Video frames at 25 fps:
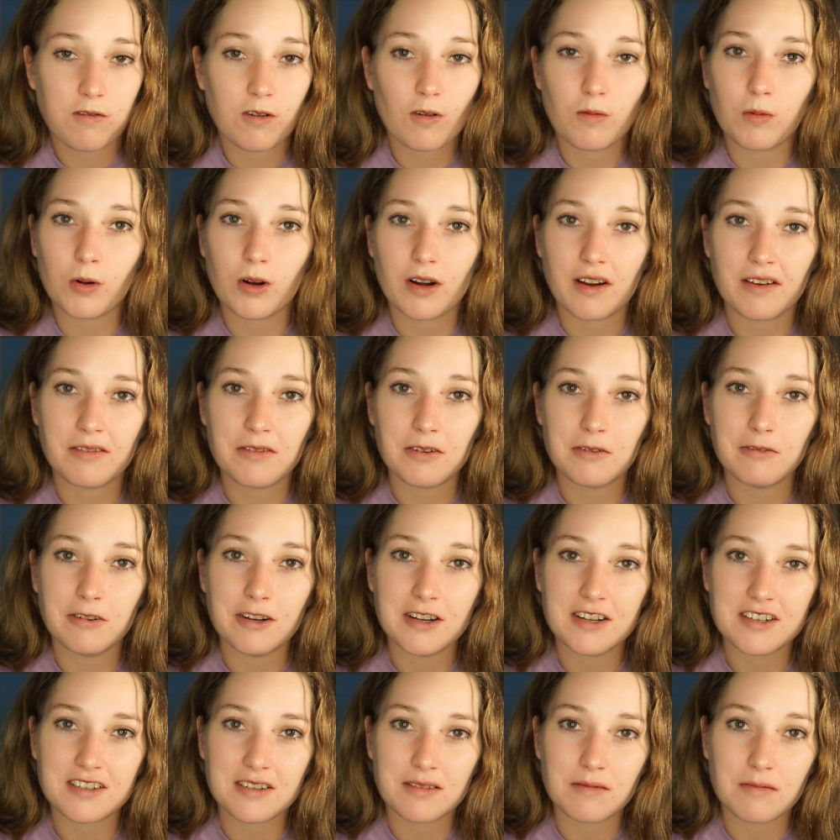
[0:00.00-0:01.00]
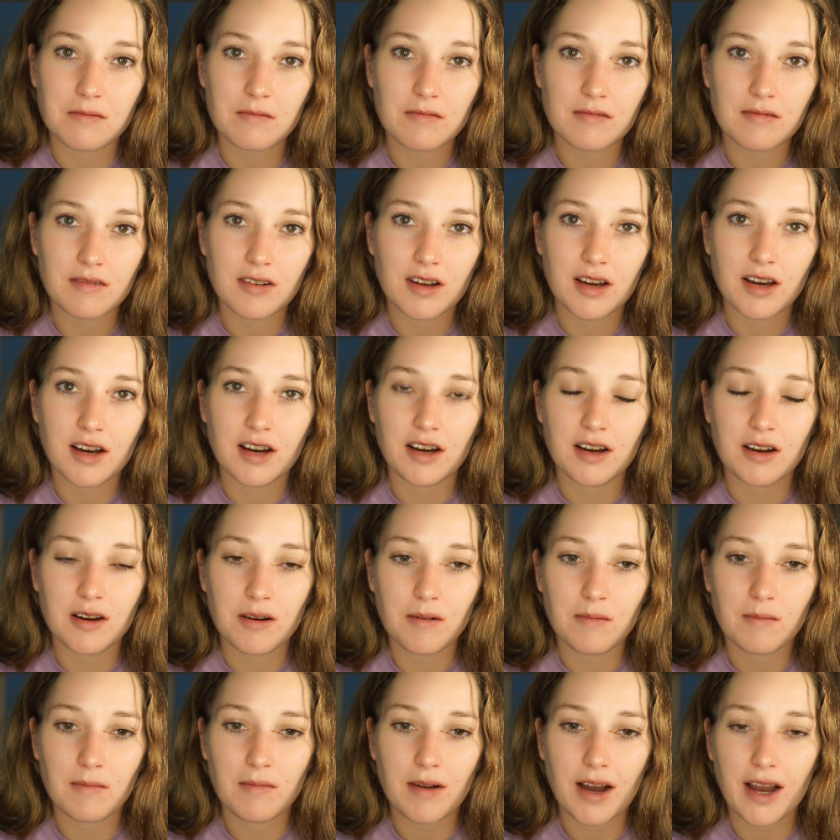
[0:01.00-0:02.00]
whatever reason,
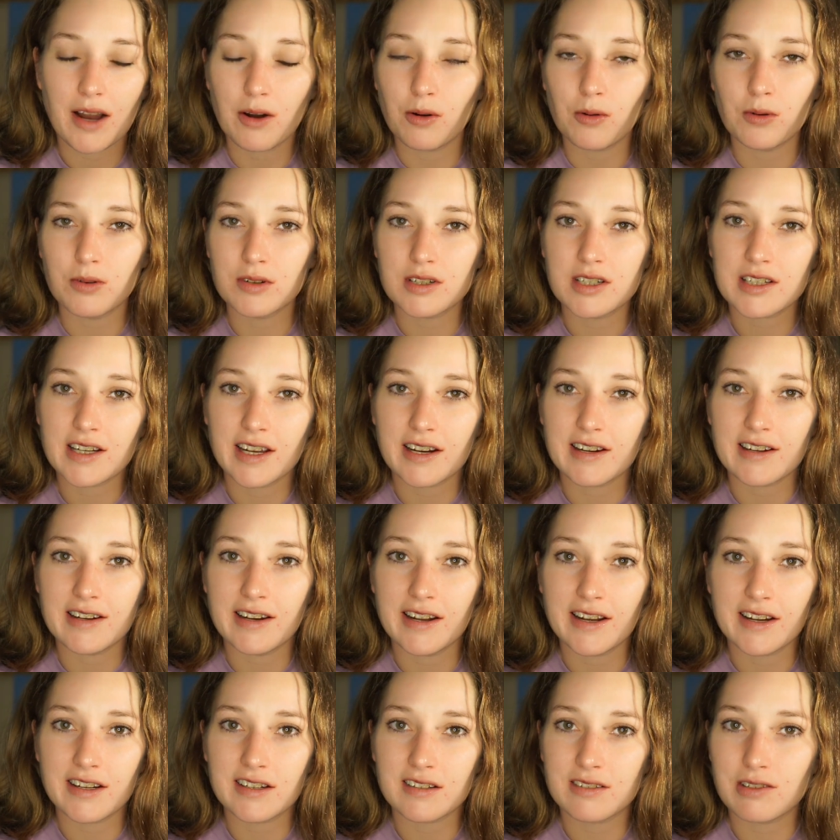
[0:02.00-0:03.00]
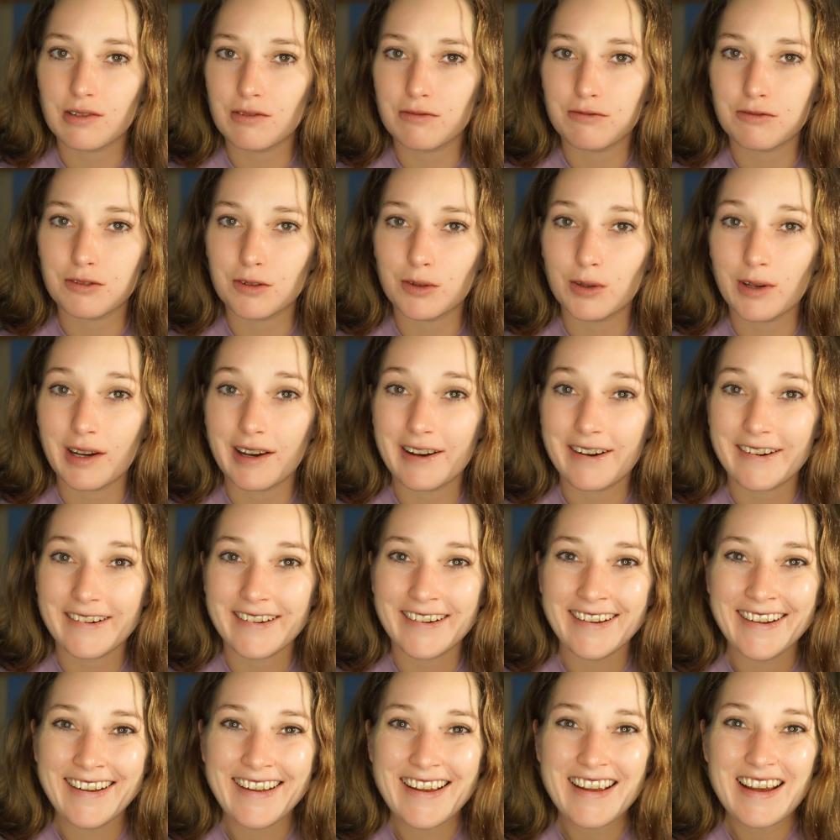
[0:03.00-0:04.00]
I always get a negative fallout.
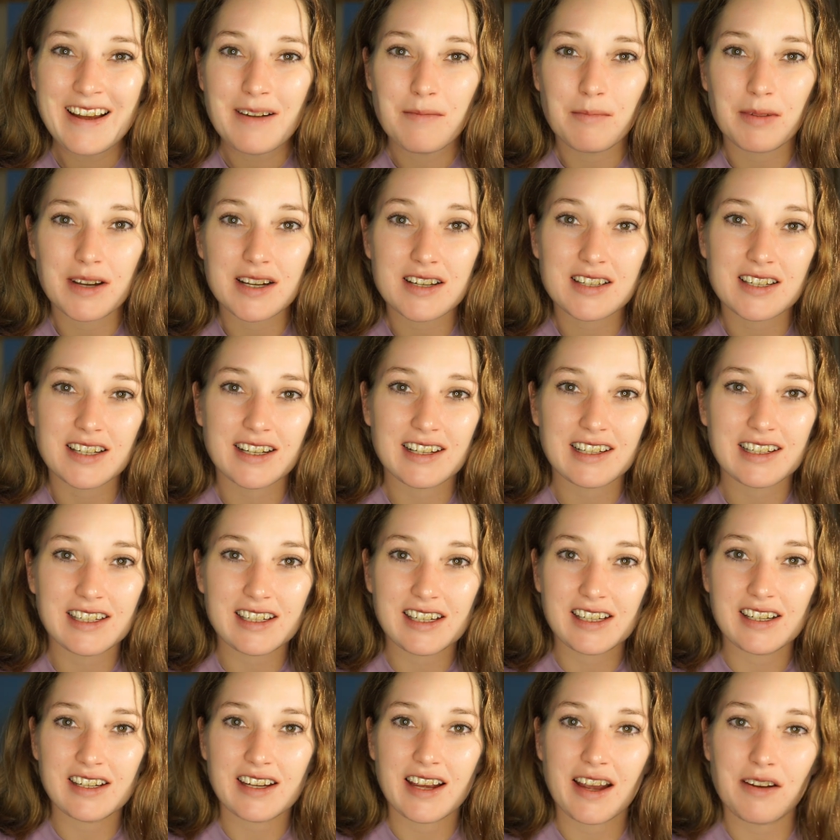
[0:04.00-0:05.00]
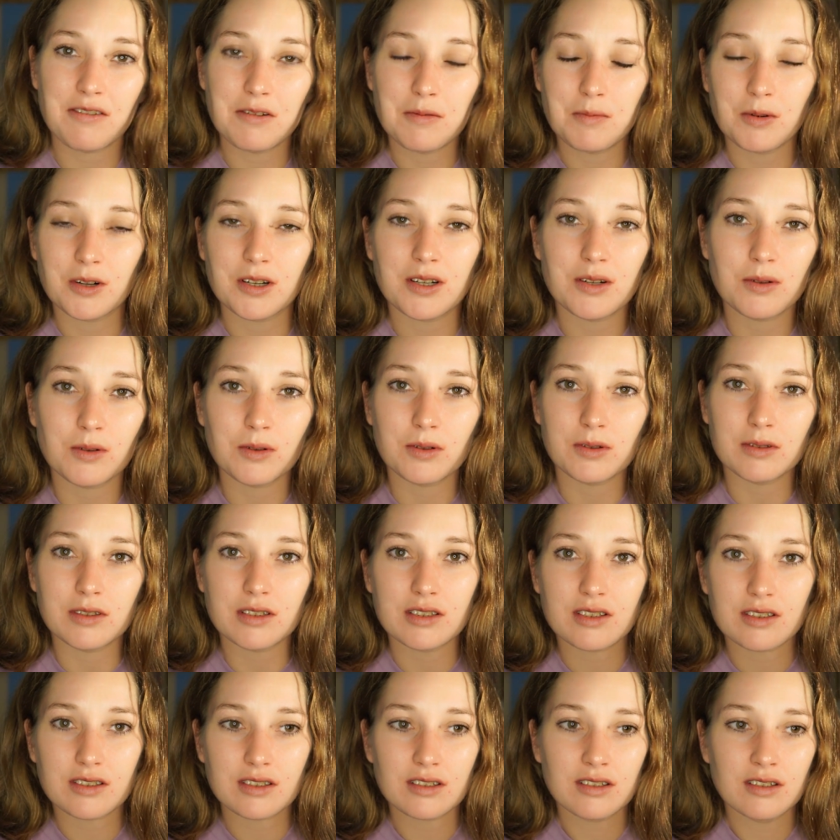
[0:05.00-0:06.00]
Basically, everybody
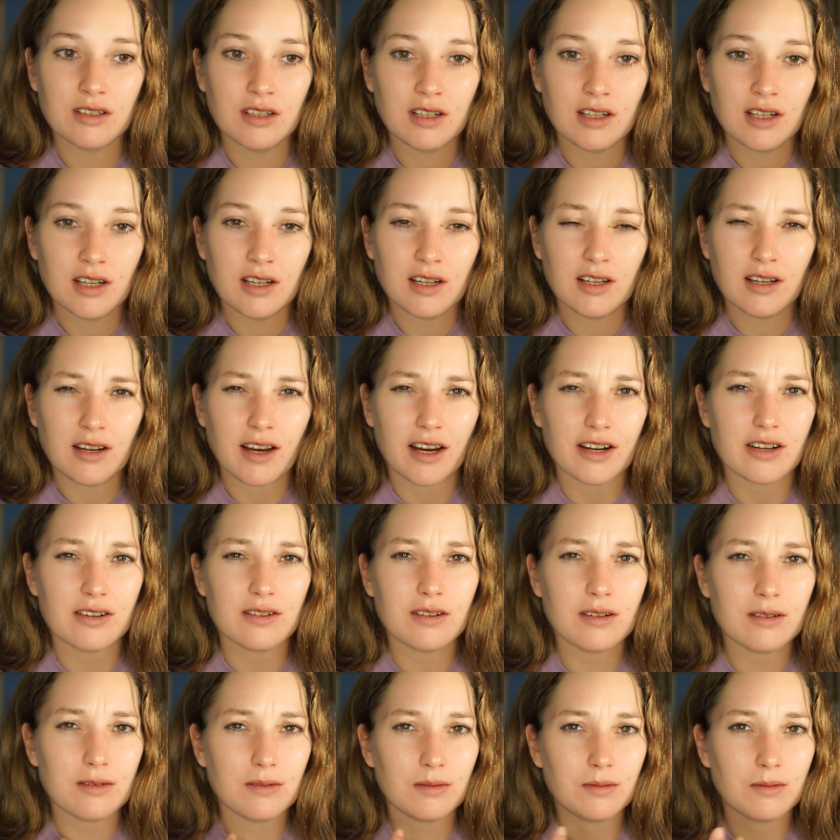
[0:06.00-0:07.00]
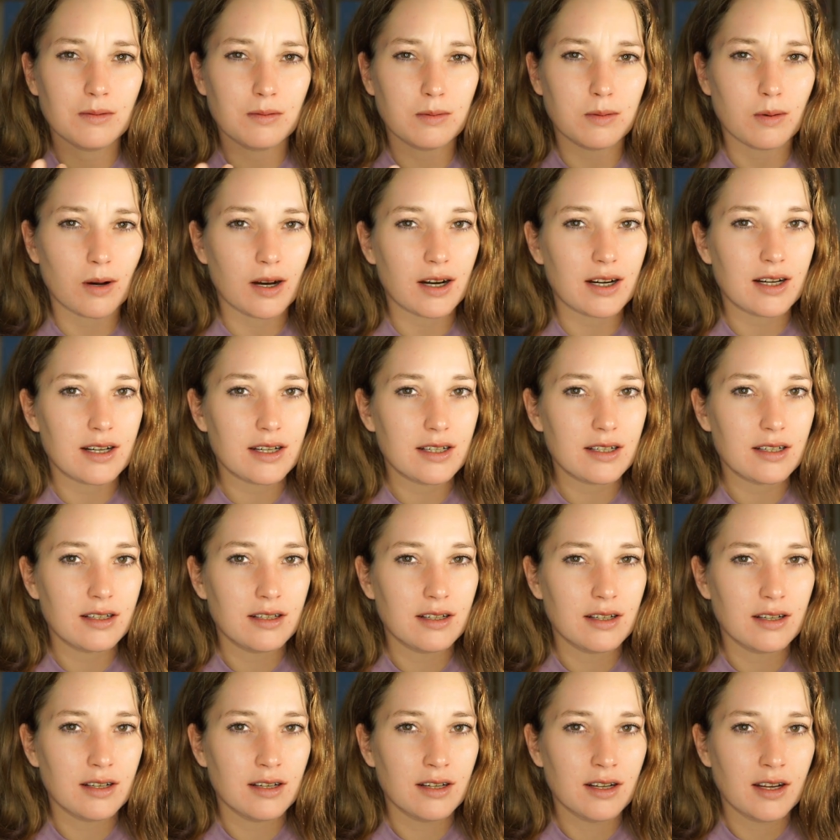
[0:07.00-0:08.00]
always, I don't know why,
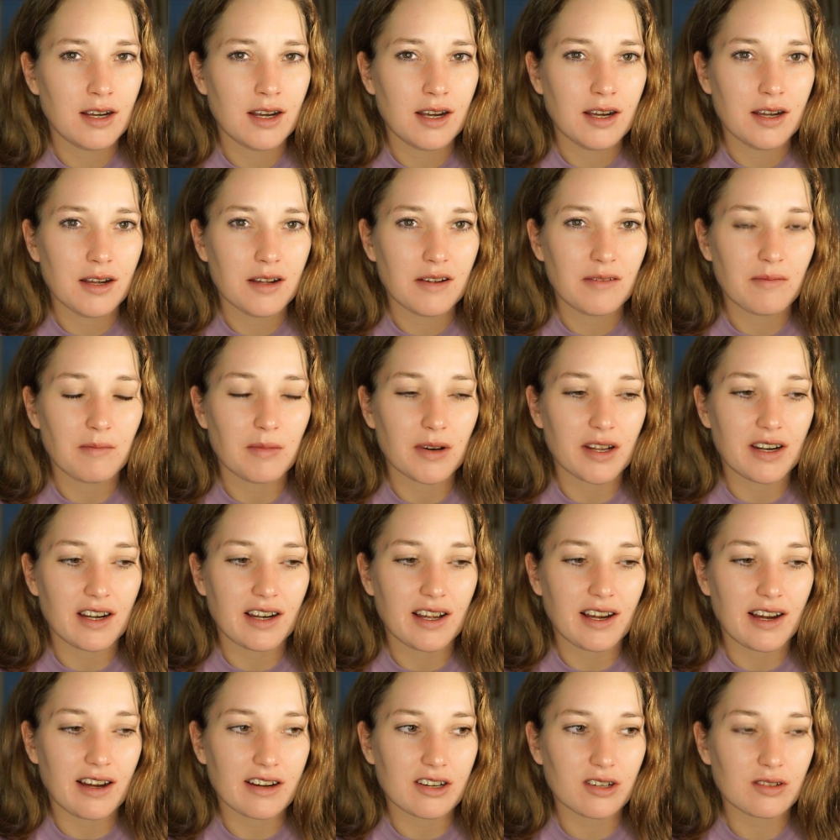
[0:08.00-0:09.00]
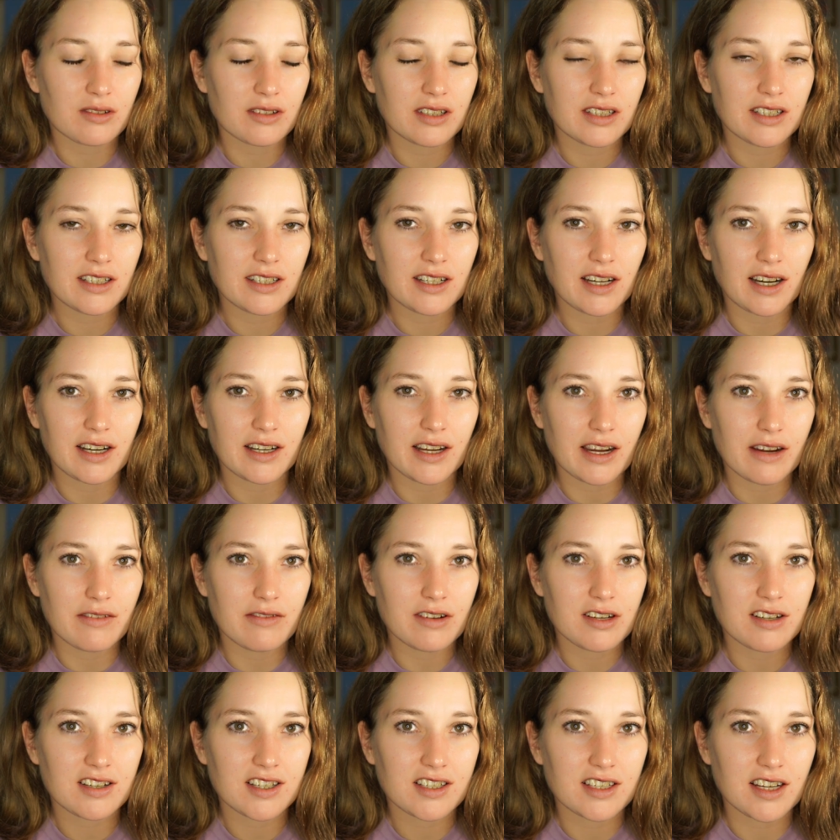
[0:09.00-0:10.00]
but I don't think I
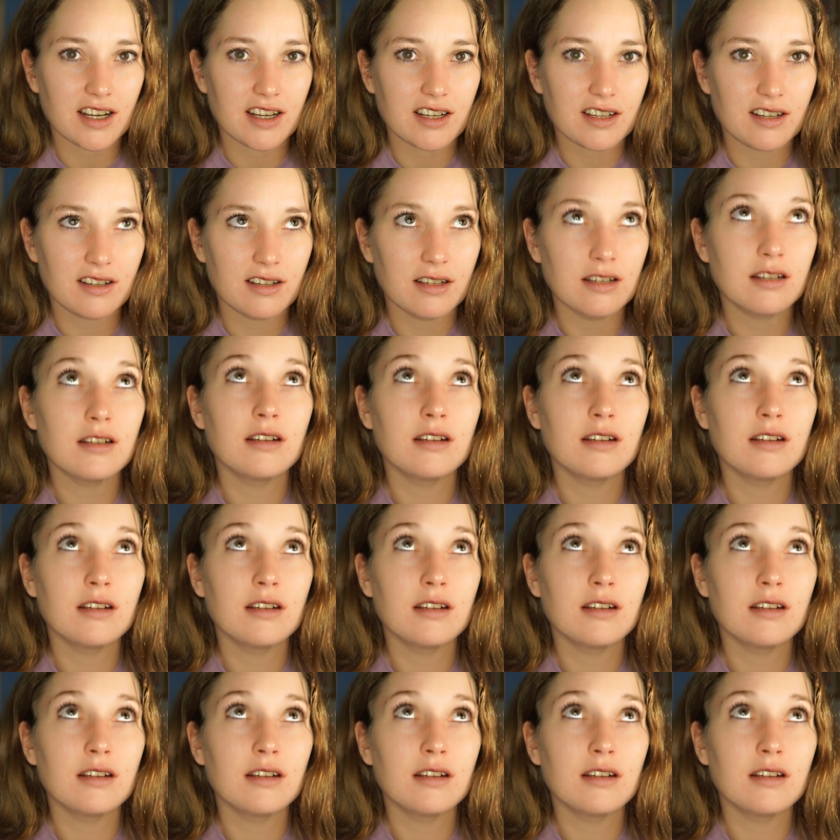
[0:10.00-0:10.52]
ever said